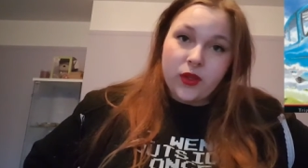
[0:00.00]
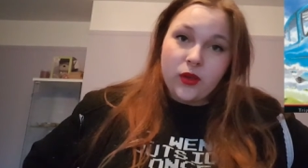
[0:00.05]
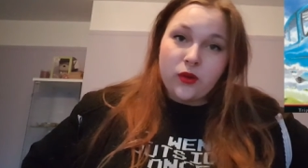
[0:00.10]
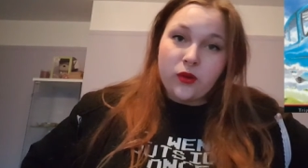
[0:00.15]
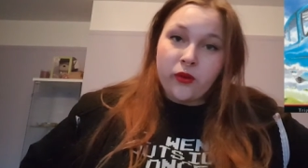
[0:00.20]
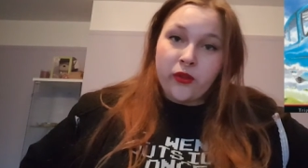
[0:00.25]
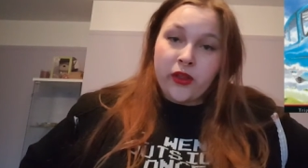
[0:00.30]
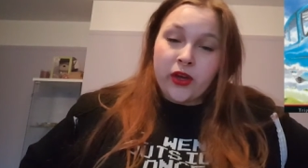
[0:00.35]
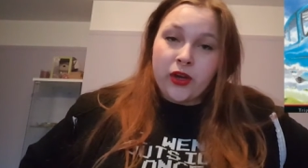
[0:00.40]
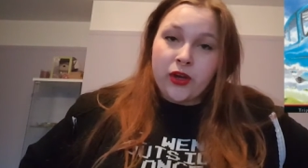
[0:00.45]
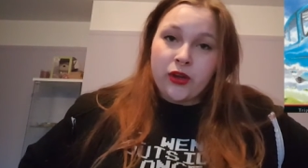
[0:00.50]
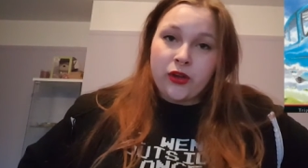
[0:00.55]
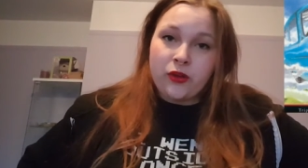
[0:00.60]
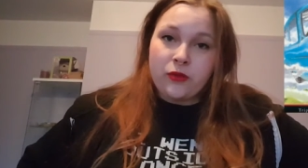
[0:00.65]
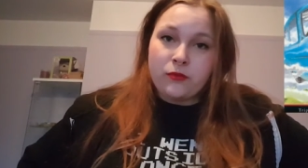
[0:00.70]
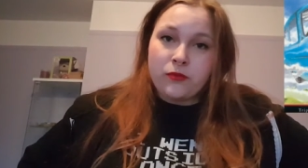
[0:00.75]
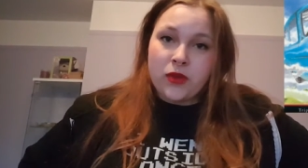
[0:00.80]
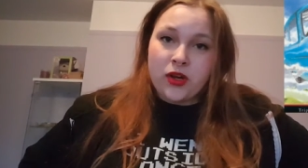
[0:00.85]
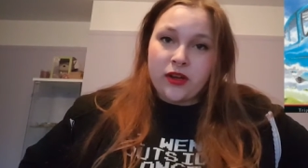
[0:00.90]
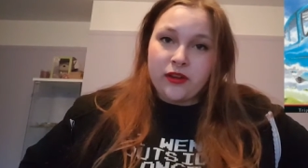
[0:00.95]
Although
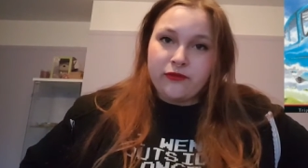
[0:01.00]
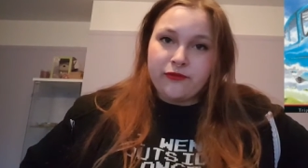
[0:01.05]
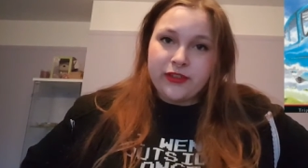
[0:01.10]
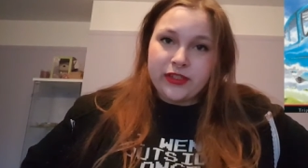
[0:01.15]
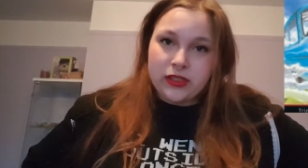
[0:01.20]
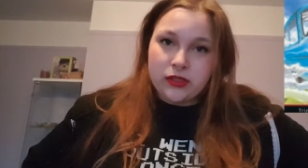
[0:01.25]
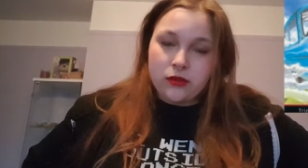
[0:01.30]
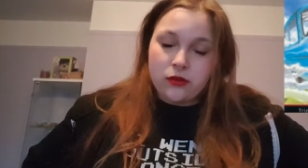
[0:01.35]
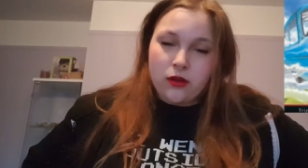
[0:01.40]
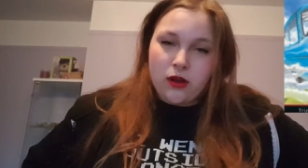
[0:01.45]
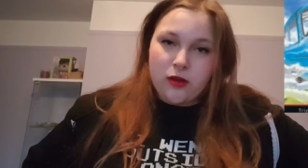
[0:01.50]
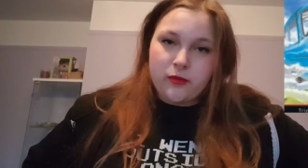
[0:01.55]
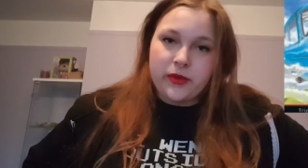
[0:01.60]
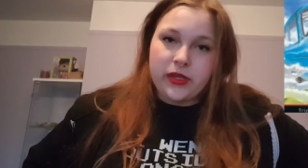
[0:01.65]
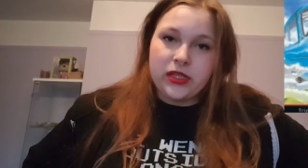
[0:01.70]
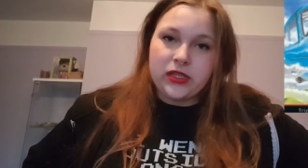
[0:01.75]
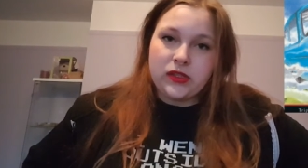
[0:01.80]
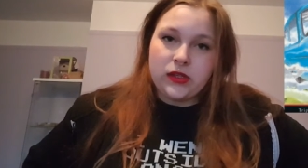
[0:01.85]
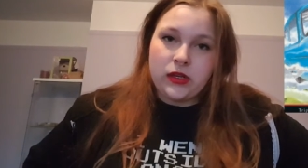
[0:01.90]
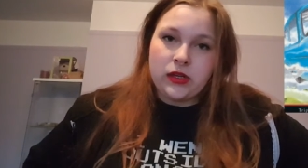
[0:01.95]
my physical
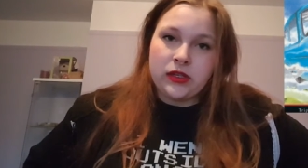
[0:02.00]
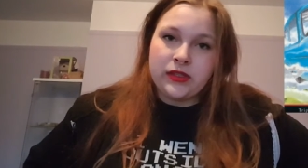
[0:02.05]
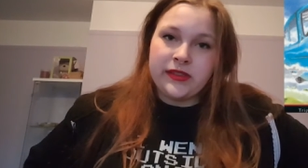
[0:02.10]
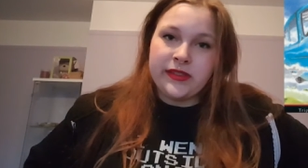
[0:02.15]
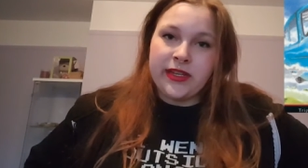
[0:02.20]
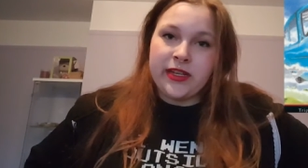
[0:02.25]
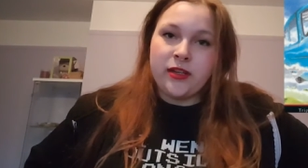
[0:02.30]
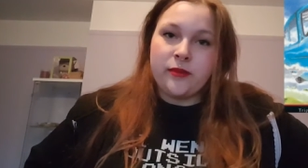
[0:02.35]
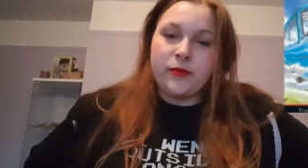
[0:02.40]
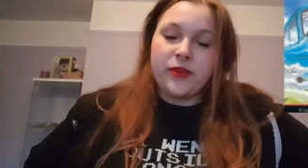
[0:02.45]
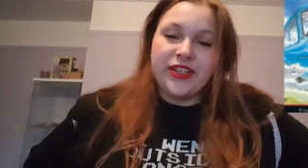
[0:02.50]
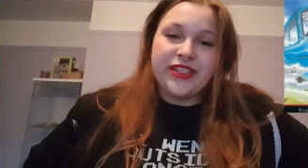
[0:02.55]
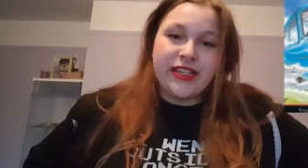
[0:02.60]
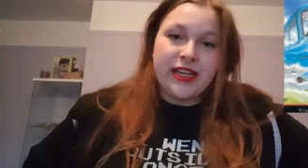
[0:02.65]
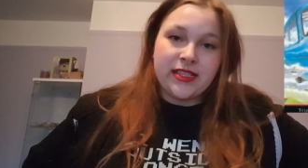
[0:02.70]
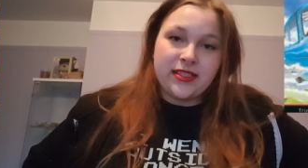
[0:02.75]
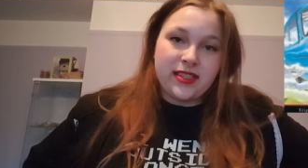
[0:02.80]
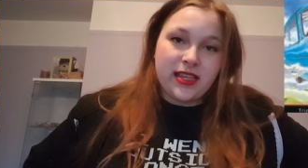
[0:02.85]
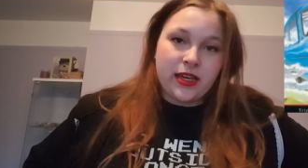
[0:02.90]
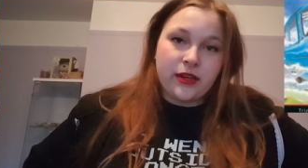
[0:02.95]
copies are still at my
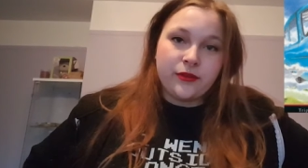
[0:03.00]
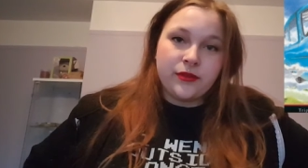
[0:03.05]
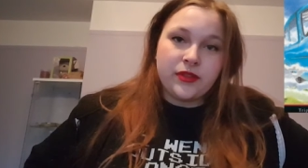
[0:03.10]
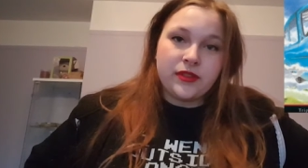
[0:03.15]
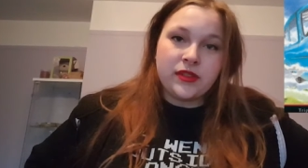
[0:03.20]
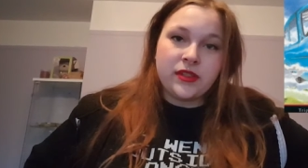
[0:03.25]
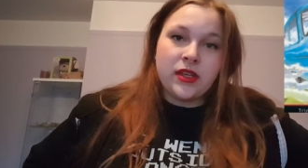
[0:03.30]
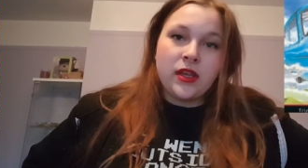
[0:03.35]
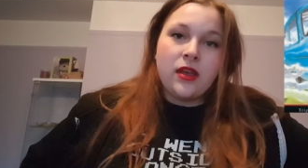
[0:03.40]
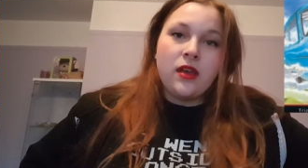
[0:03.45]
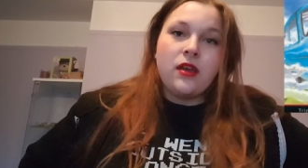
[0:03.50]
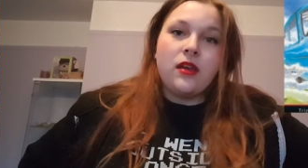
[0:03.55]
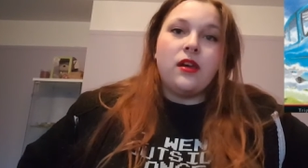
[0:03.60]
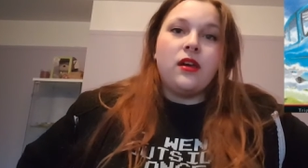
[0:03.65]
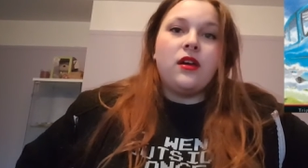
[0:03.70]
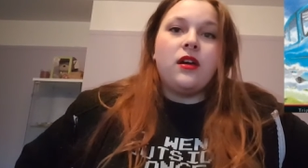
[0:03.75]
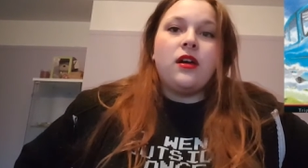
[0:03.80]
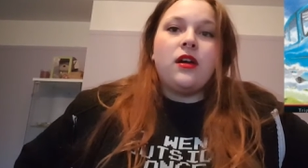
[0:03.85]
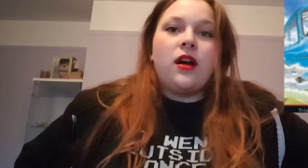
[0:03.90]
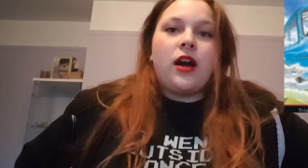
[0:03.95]
dad's house,
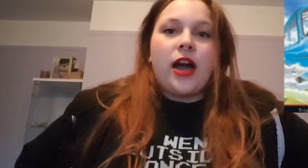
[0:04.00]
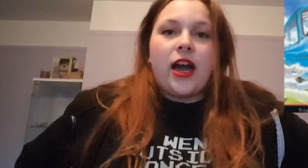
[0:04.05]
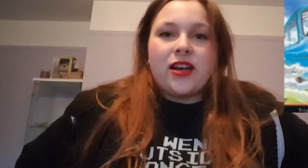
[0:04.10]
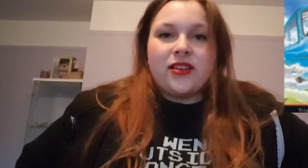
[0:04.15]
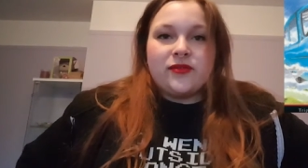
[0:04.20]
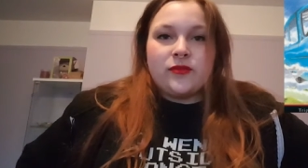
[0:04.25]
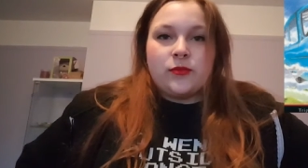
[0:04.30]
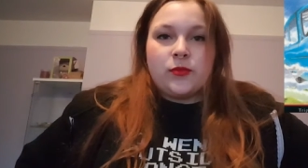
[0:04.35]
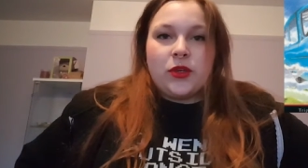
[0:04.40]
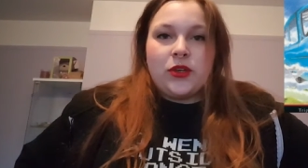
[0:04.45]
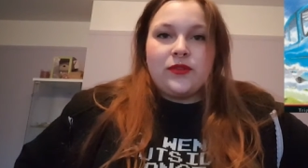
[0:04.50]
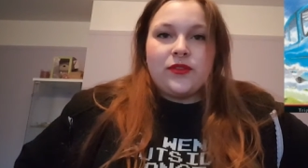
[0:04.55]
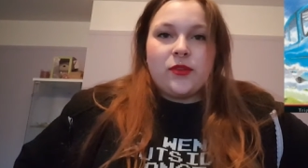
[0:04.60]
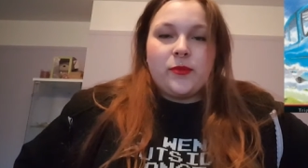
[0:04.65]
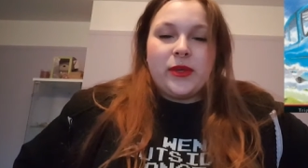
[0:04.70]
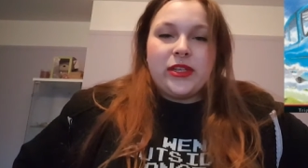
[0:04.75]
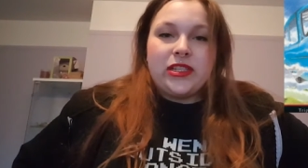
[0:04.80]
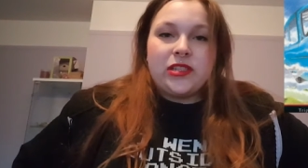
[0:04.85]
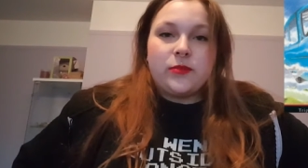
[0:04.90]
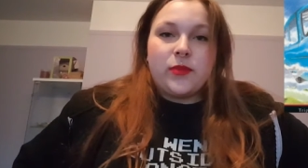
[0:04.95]
I haven't moved
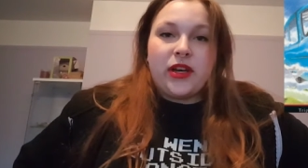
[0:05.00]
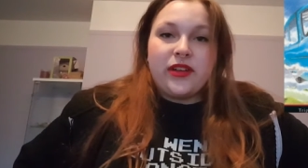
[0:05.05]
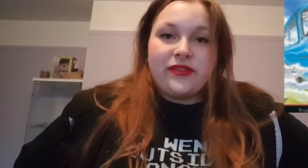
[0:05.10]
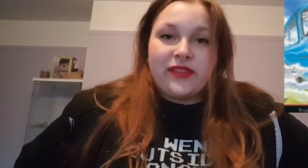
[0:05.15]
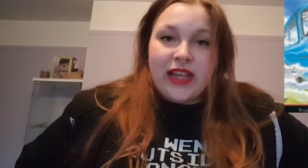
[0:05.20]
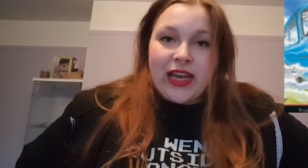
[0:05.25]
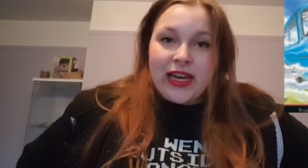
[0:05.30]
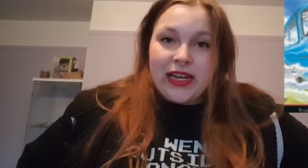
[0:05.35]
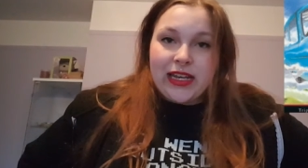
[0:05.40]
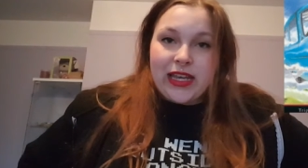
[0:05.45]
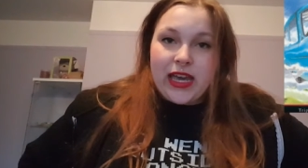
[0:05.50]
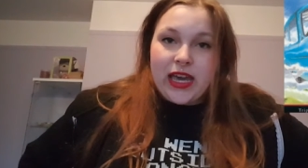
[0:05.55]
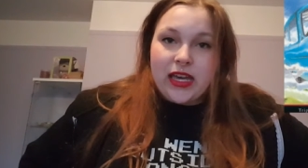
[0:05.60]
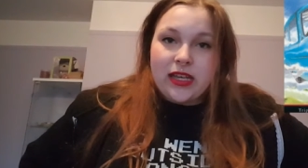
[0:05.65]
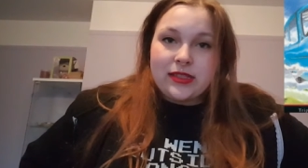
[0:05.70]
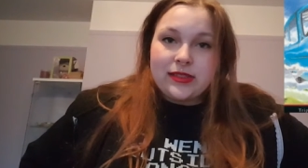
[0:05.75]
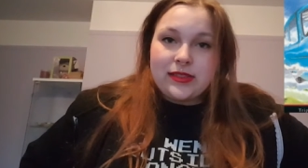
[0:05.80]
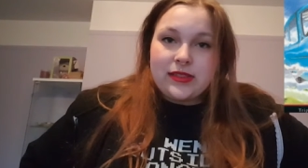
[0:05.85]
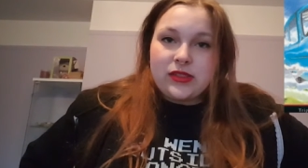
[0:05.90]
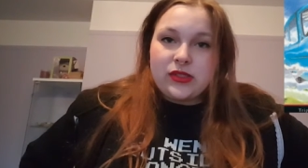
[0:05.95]
them into my flat
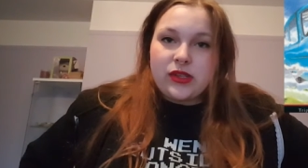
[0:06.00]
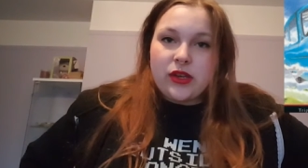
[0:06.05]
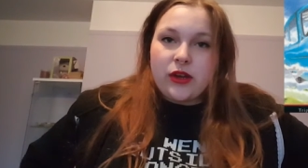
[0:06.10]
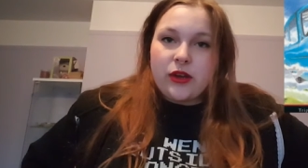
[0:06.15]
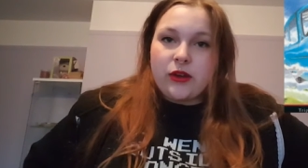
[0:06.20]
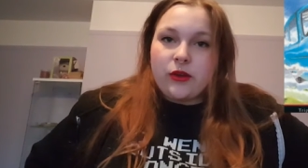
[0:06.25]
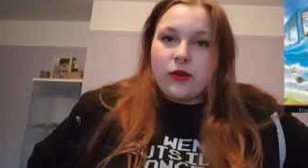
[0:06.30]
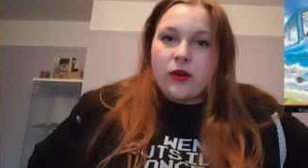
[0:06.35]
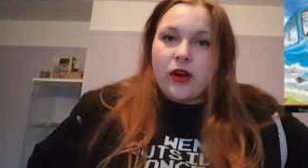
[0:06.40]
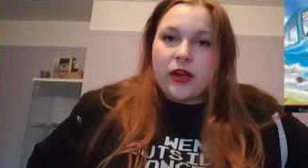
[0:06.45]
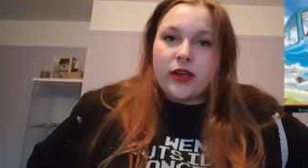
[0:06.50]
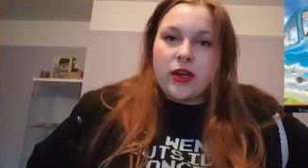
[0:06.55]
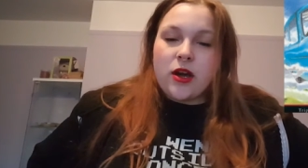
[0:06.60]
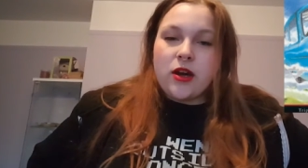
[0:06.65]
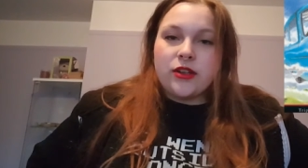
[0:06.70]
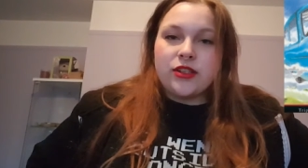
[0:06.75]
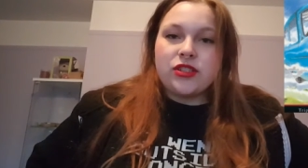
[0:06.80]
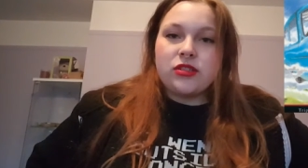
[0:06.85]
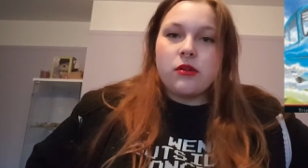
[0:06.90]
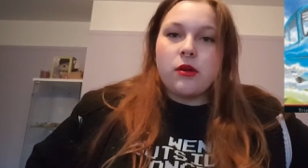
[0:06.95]
yet, so I
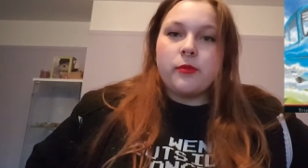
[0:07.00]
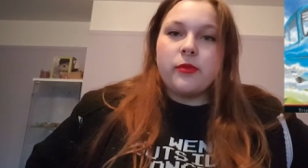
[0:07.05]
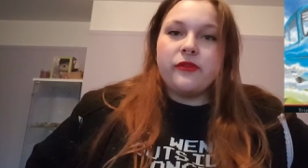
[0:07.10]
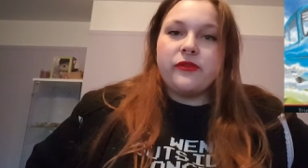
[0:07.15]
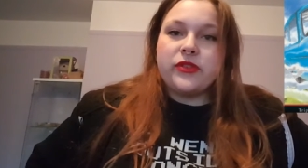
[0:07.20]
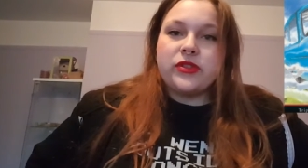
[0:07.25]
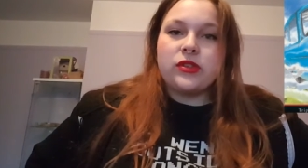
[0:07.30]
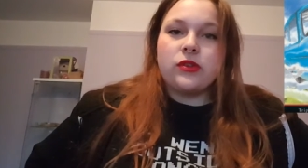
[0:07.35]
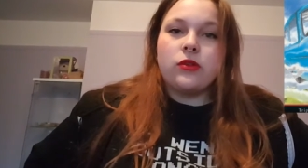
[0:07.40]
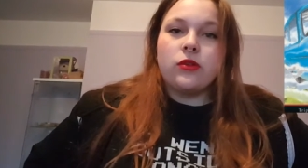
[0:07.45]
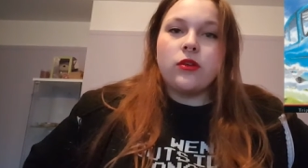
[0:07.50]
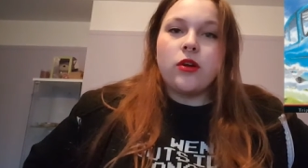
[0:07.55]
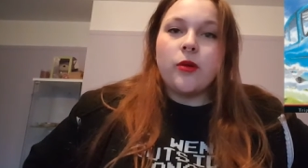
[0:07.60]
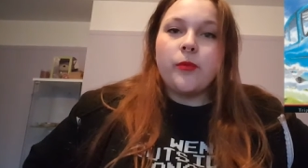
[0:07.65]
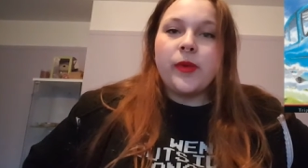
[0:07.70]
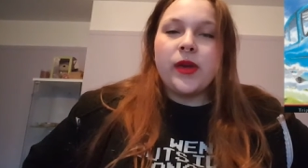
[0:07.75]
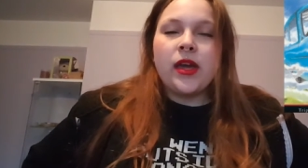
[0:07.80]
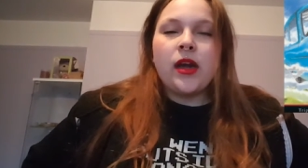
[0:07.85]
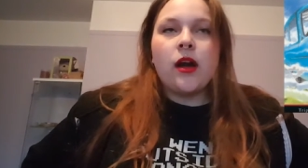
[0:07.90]
can't show up a physical copy.